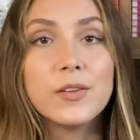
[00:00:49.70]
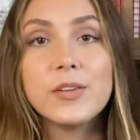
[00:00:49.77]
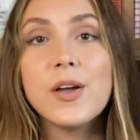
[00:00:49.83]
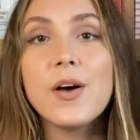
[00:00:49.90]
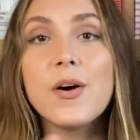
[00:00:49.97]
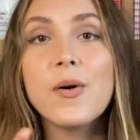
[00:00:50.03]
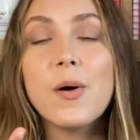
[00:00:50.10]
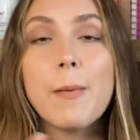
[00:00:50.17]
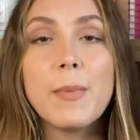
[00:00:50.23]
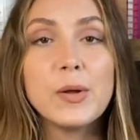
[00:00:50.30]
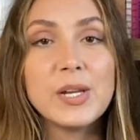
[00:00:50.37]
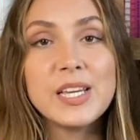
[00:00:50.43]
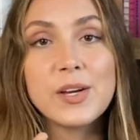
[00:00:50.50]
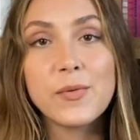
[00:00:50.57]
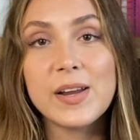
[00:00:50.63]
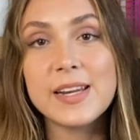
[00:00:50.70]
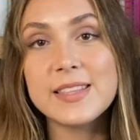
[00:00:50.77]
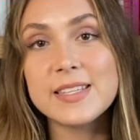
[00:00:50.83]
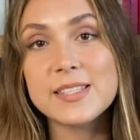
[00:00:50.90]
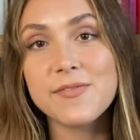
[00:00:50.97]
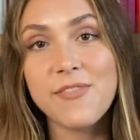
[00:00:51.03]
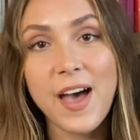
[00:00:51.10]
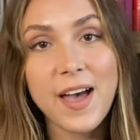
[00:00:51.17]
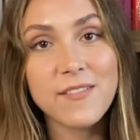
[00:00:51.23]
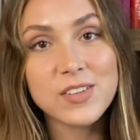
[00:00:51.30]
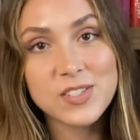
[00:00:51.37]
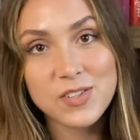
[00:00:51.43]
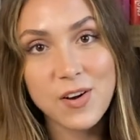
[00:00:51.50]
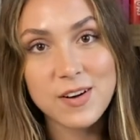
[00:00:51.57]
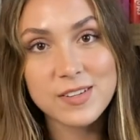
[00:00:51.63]
know Monique rated this 5
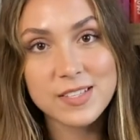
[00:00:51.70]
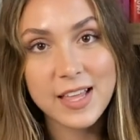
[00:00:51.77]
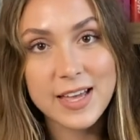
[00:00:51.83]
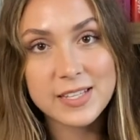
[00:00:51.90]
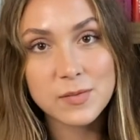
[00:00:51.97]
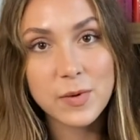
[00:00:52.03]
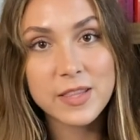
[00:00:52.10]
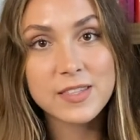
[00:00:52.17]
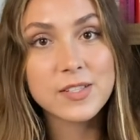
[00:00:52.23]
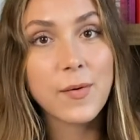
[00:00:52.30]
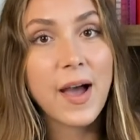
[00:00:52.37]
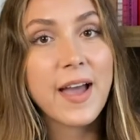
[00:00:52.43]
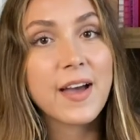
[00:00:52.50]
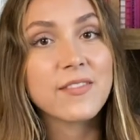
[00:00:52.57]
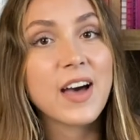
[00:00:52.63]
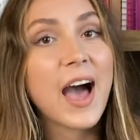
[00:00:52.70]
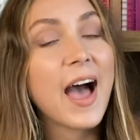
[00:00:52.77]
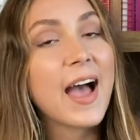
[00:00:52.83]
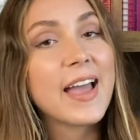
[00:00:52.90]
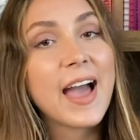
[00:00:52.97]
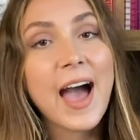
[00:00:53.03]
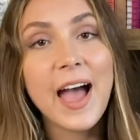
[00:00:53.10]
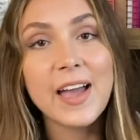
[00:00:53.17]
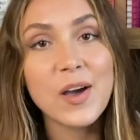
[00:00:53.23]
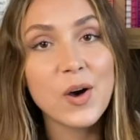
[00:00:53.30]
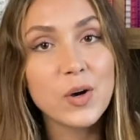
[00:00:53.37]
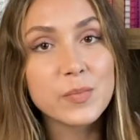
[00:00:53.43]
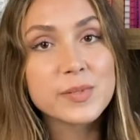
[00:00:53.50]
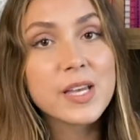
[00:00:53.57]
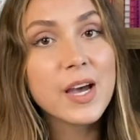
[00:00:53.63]
stars last month, so I have high
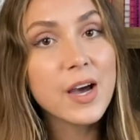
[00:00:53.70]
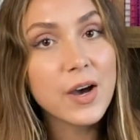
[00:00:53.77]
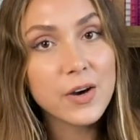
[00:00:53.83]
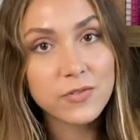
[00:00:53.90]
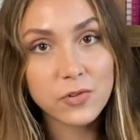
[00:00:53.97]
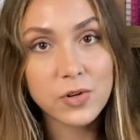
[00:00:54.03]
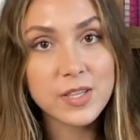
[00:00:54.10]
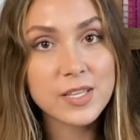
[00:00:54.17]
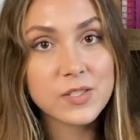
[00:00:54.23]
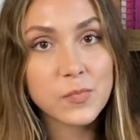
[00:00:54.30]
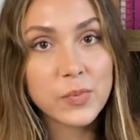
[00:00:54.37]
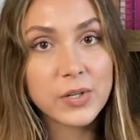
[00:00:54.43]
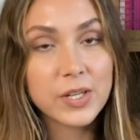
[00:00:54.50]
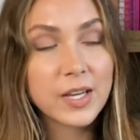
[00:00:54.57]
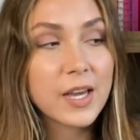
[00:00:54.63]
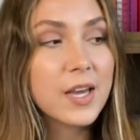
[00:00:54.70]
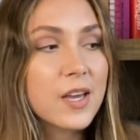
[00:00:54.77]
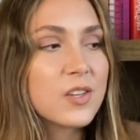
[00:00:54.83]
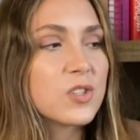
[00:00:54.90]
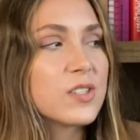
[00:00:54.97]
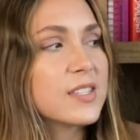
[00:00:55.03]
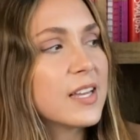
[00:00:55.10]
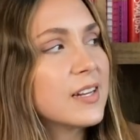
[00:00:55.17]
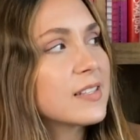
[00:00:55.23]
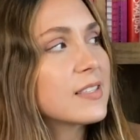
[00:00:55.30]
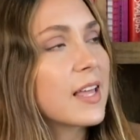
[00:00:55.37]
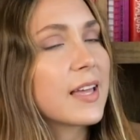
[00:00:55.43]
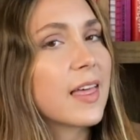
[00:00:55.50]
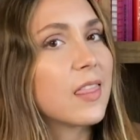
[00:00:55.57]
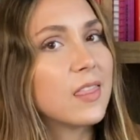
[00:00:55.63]
hopes for this book. She said it's
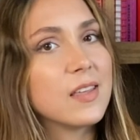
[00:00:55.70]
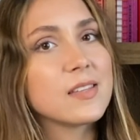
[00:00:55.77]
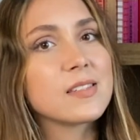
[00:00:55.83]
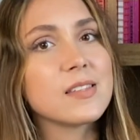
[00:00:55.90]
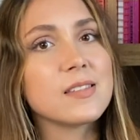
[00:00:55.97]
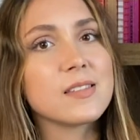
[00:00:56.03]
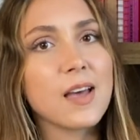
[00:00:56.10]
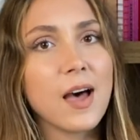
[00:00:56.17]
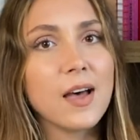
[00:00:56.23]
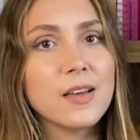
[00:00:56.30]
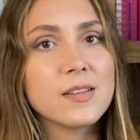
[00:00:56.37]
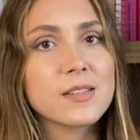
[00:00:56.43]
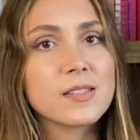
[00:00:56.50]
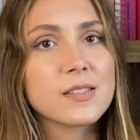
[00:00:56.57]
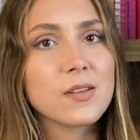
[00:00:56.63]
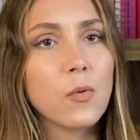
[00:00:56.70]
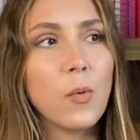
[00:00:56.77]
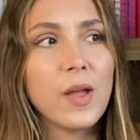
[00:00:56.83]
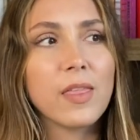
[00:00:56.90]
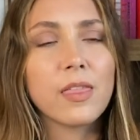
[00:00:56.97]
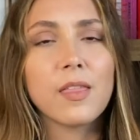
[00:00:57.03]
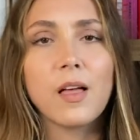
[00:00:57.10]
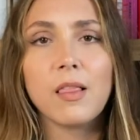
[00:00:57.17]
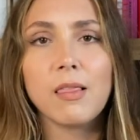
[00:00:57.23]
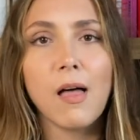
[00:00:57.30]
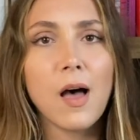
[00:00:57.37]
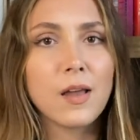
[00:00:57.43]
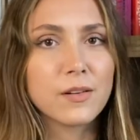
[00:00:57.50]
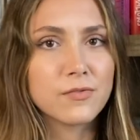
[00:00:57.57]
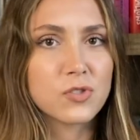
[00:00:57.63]
like This Is Us with a
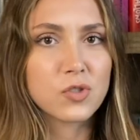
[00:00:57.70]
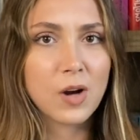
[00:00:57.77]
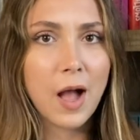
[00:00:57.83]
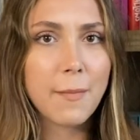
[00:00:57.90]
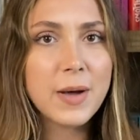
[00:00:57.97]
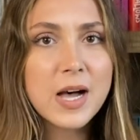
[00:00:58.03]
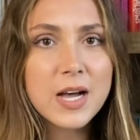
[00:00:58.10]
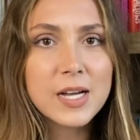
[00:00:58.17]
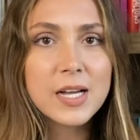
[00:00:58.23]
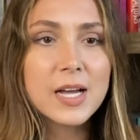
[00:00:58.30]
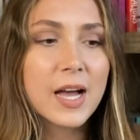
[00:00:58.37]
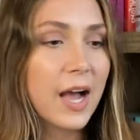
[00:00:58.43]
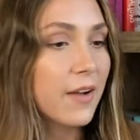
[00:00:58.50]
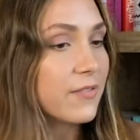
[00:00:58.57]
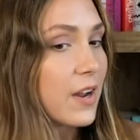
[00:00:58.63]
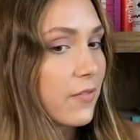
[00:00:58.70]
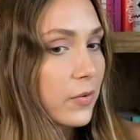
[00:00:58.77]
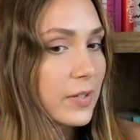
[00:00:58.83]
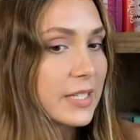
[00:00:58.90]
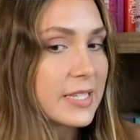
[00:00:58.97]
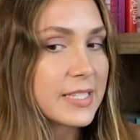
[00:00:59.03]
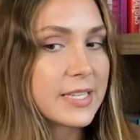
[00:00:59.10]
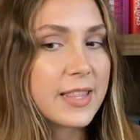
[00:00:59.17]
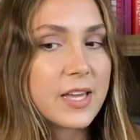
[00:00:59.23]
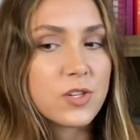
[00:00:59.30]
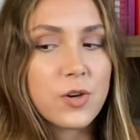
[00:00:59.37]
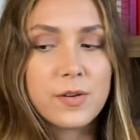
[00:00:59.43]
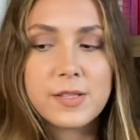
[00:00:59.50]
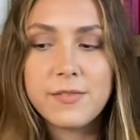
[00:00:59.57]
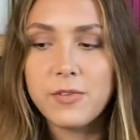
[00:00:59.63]
lot of drama. I've never really seen that
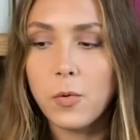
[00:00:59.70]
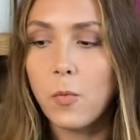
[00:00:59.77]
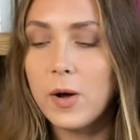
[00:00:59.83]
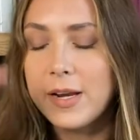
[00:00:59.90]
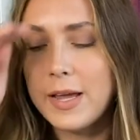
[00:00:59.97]
show except for one